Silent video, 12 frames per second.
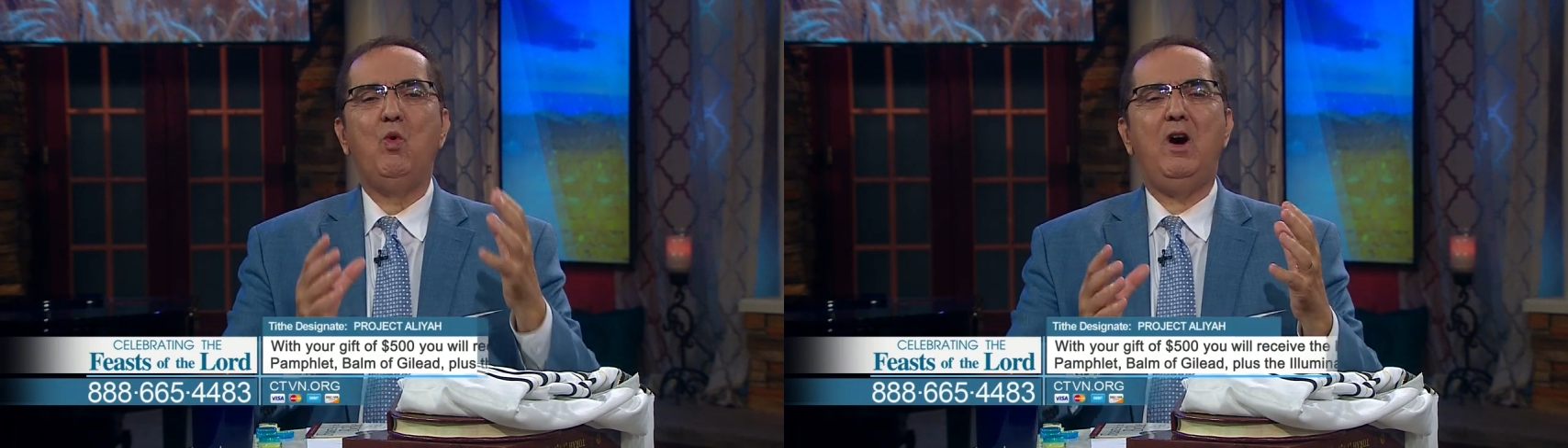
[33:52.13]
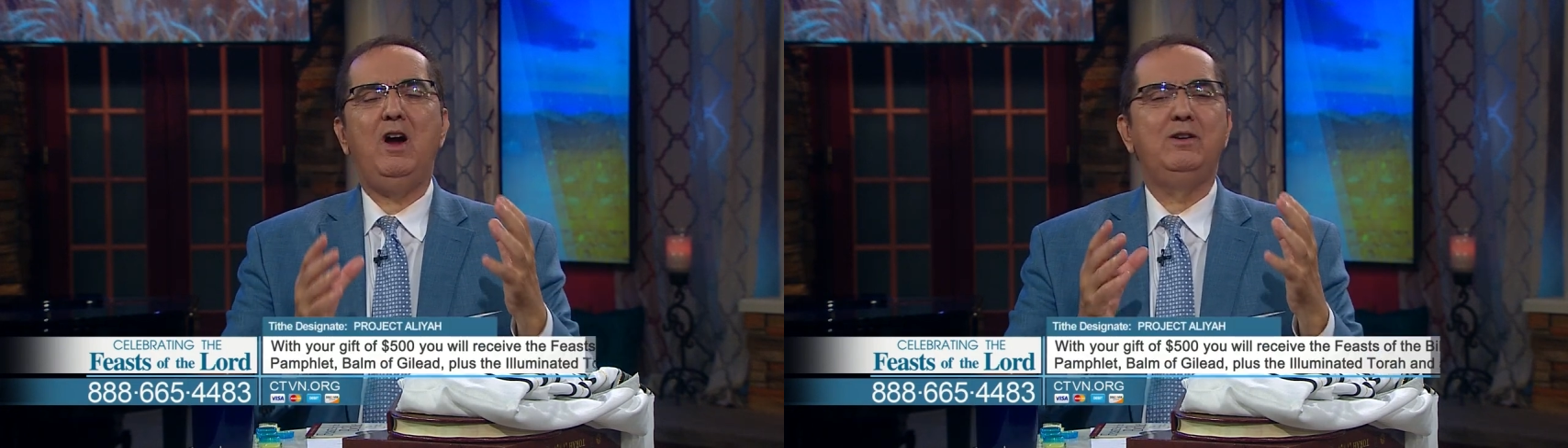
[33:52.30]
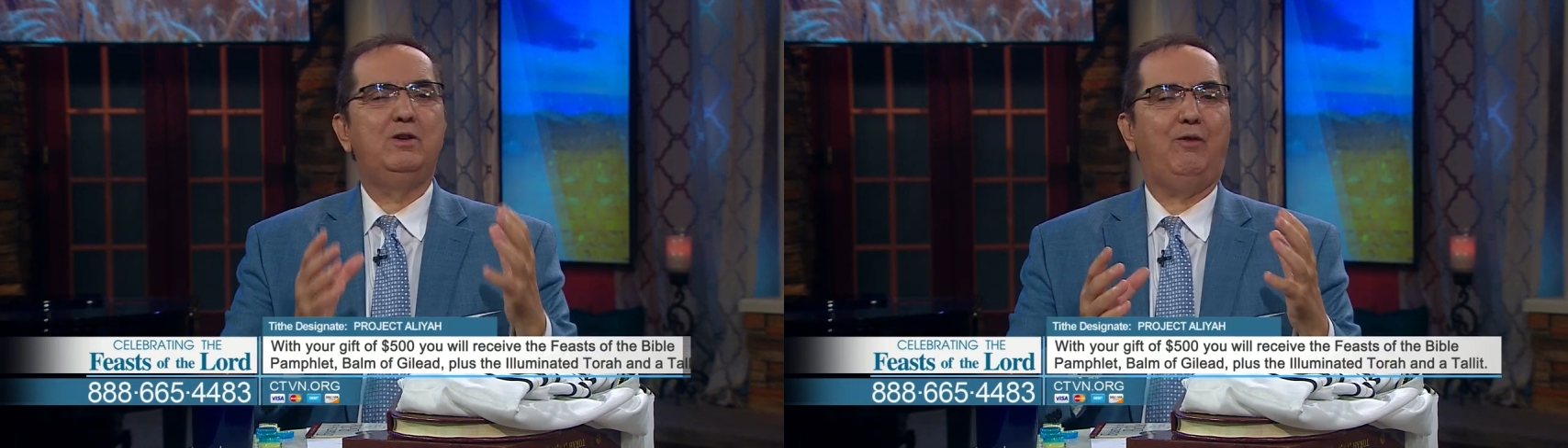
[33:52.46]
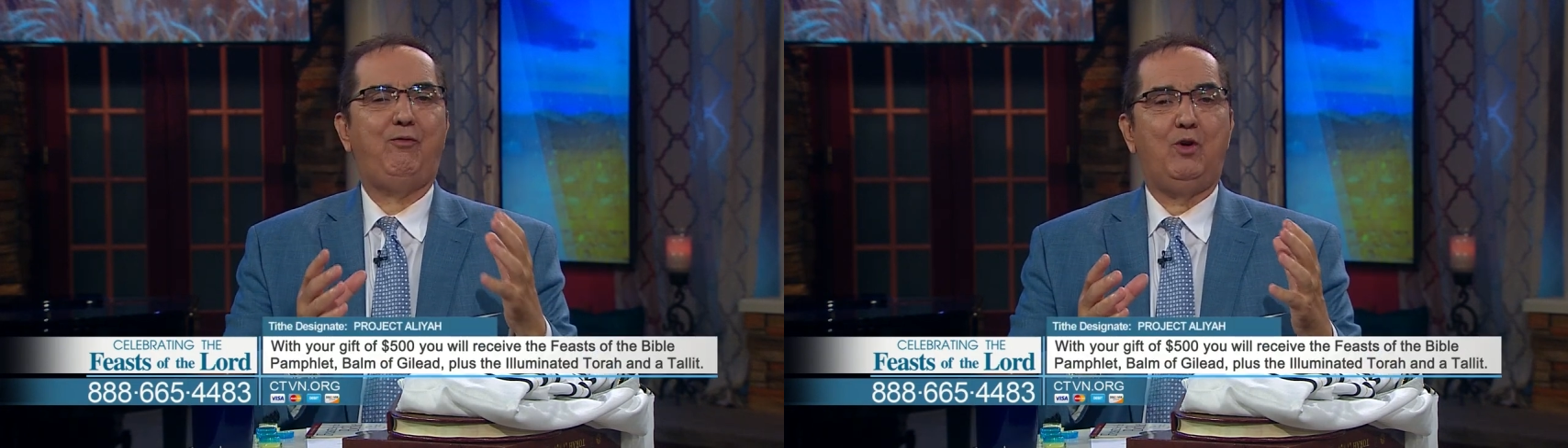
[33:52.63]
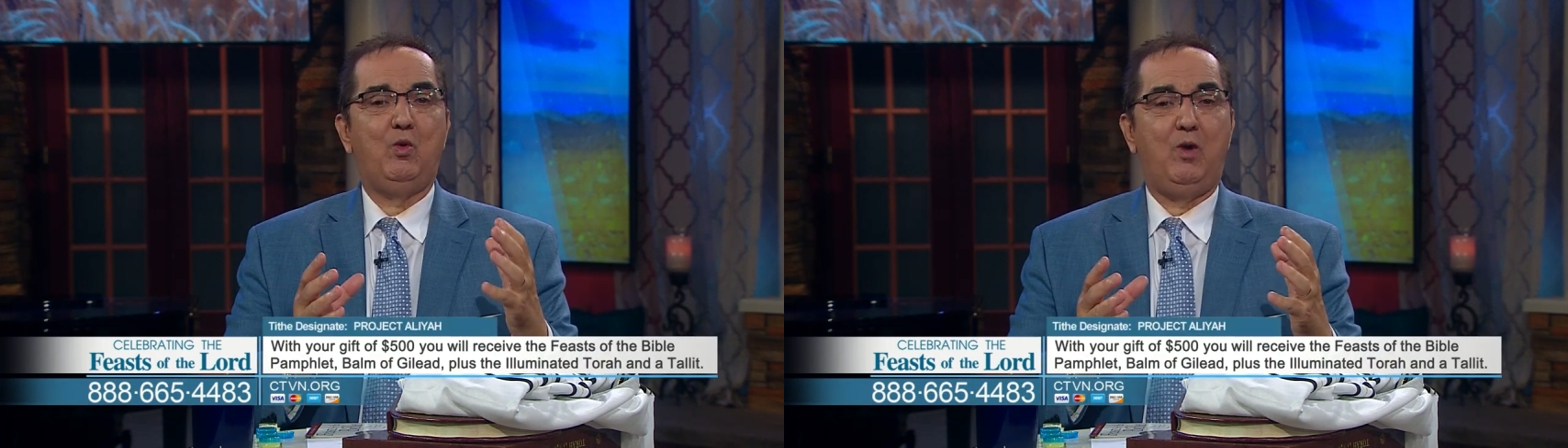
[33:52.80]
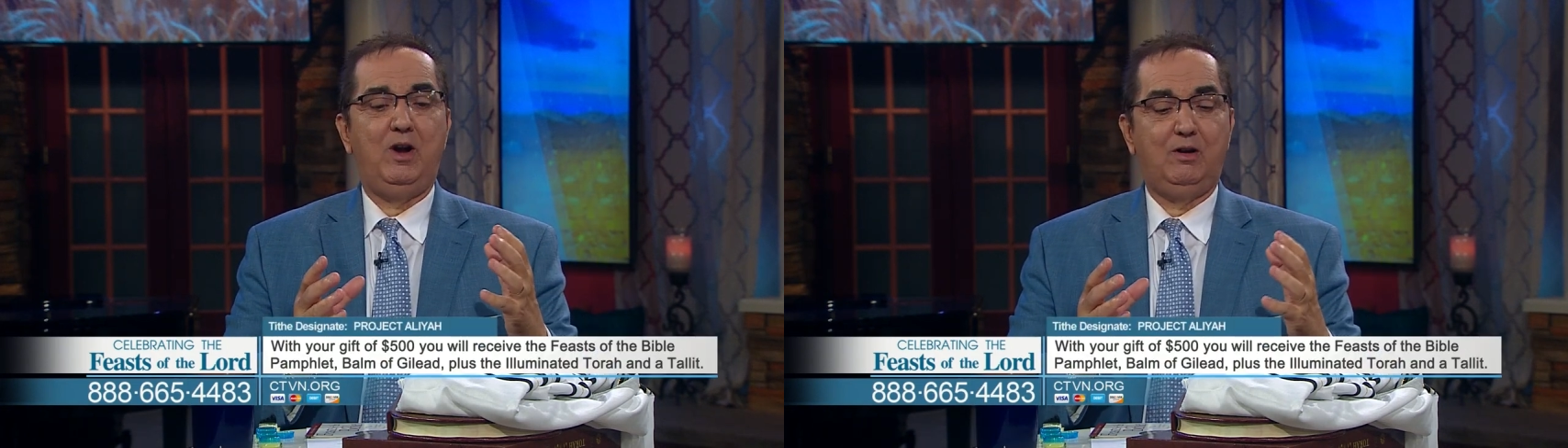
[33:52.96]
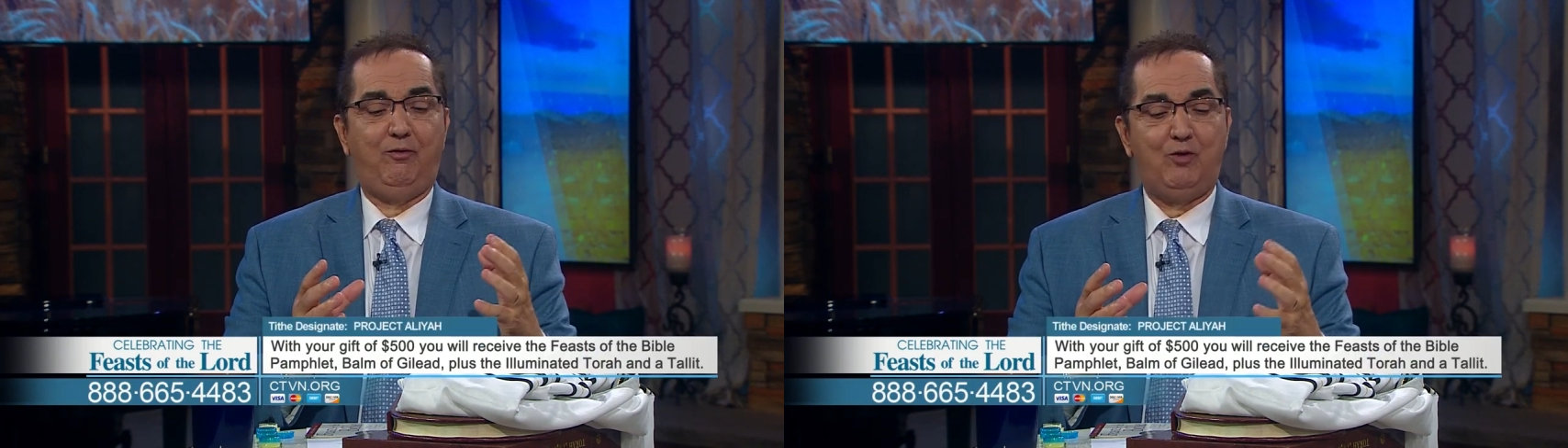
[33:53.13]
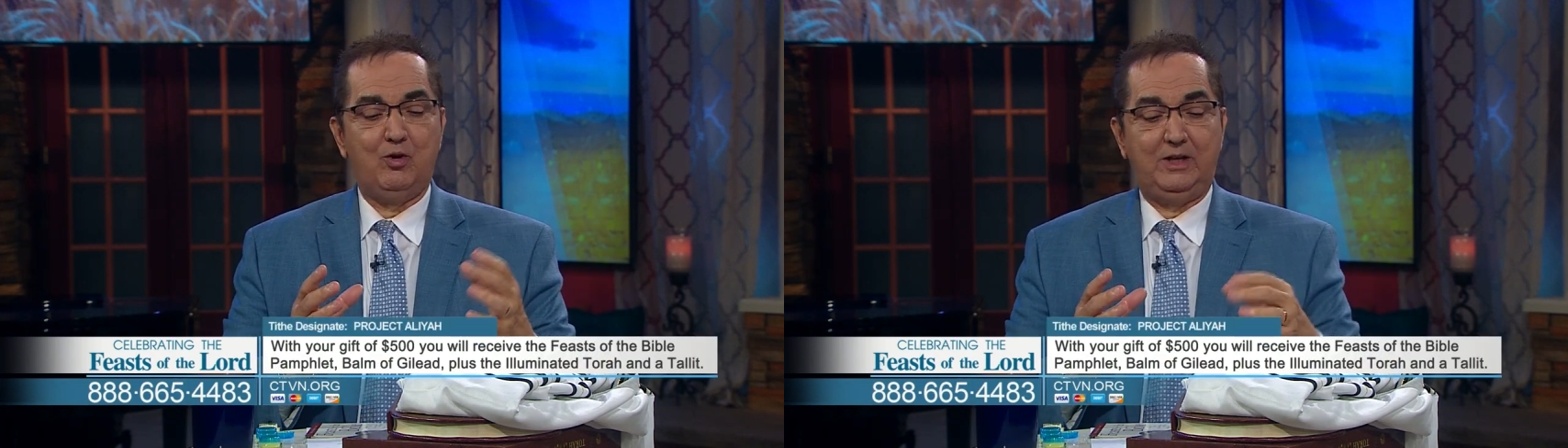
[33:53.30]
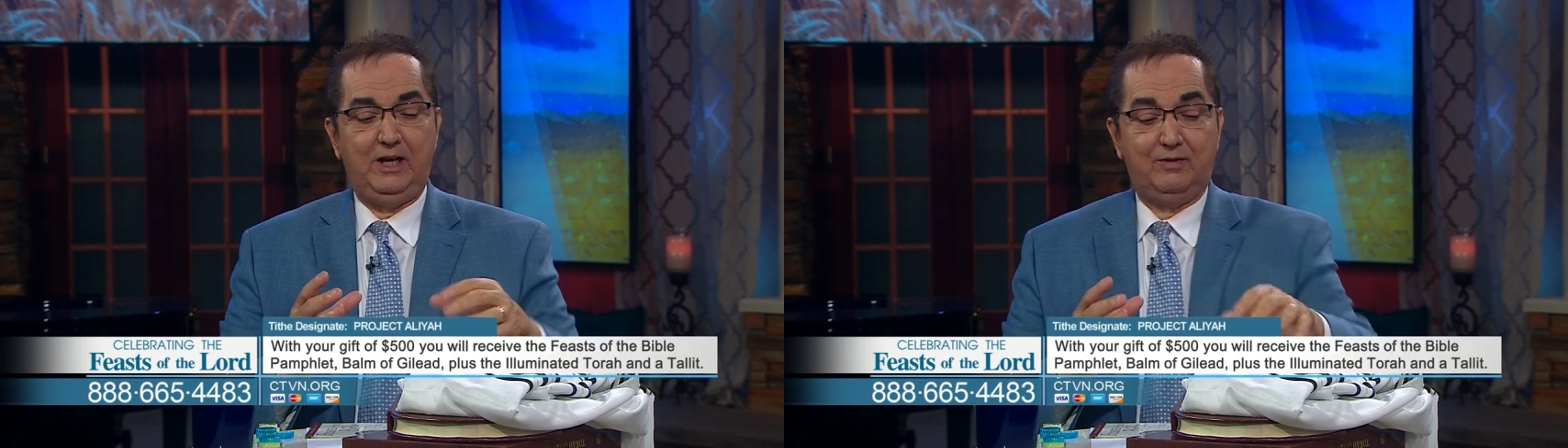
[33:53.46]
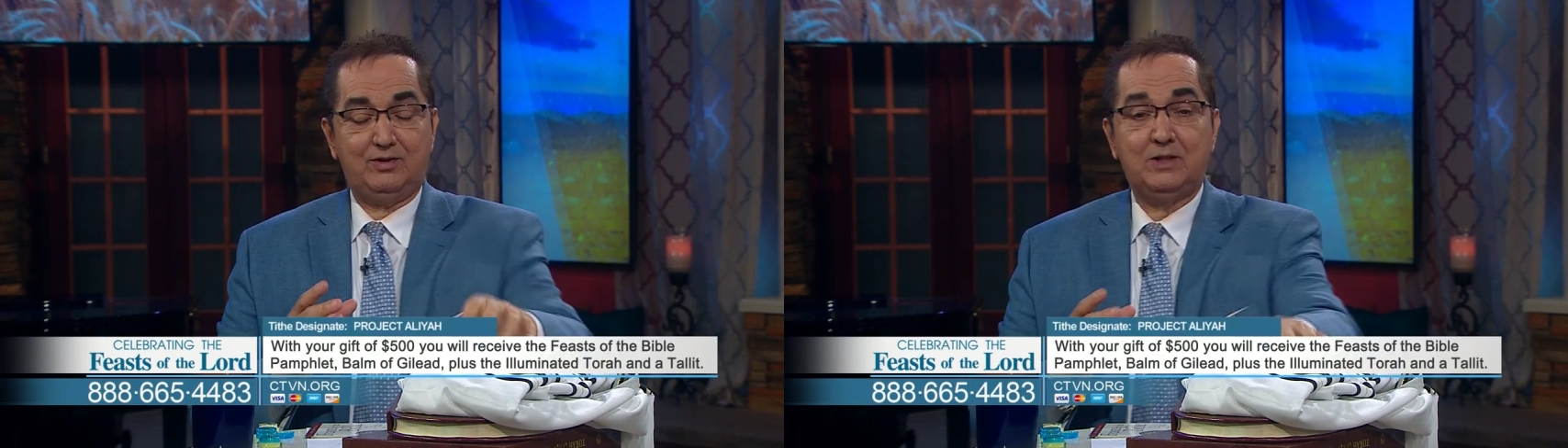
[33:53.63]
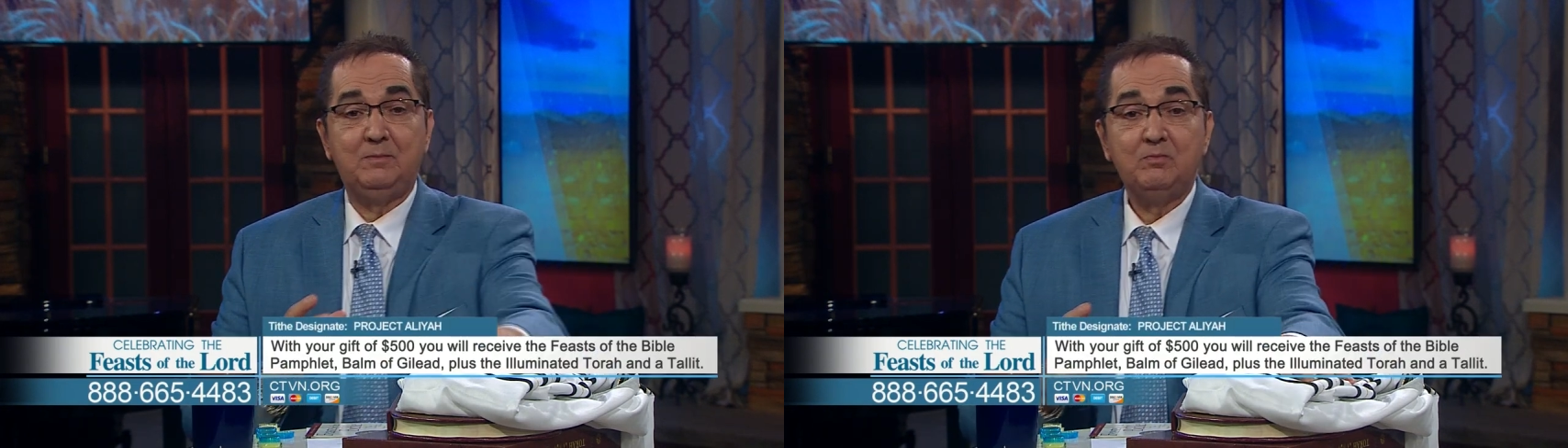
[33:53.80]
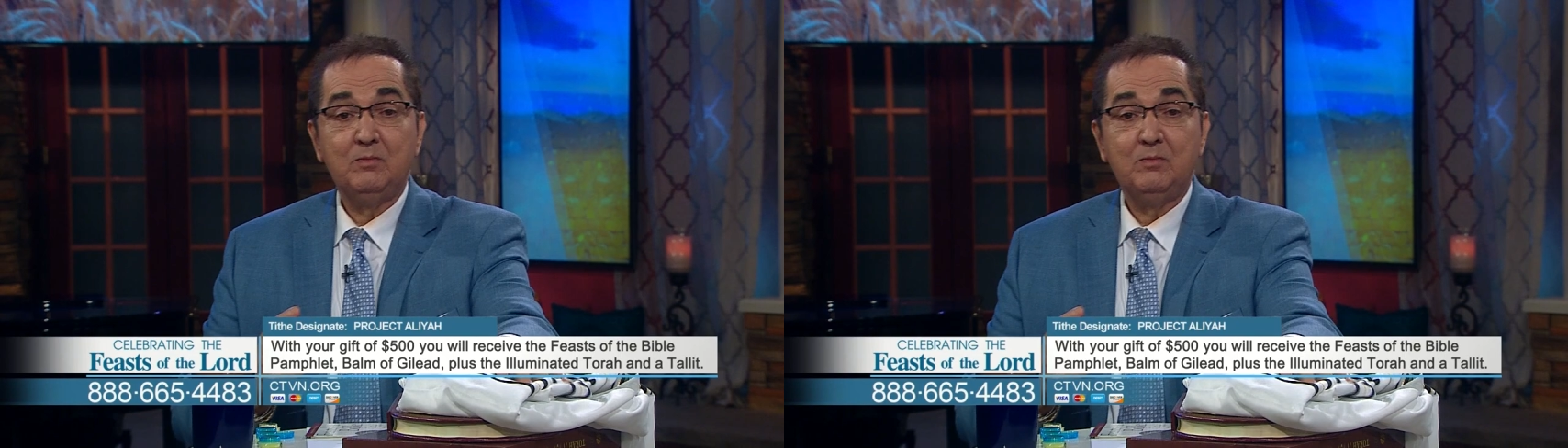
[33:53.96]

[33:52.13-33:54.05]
wonderful, wonderful gifts.